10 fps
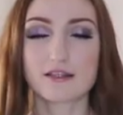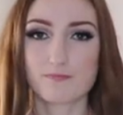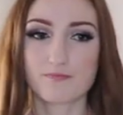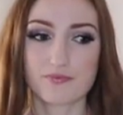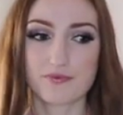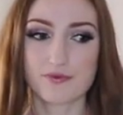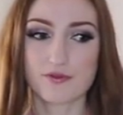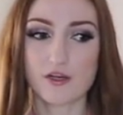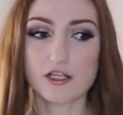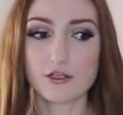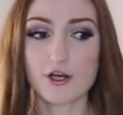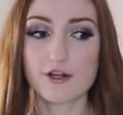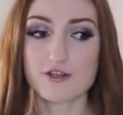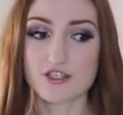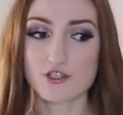Like, a lot
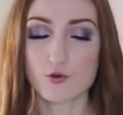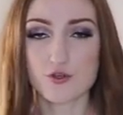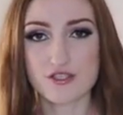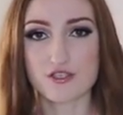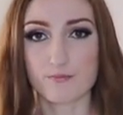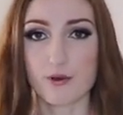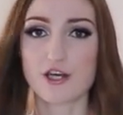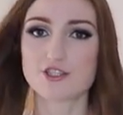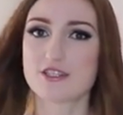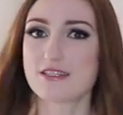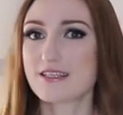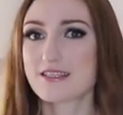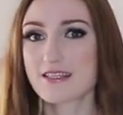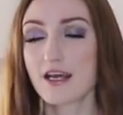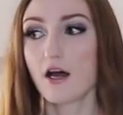of those stores purchase
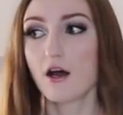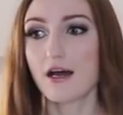this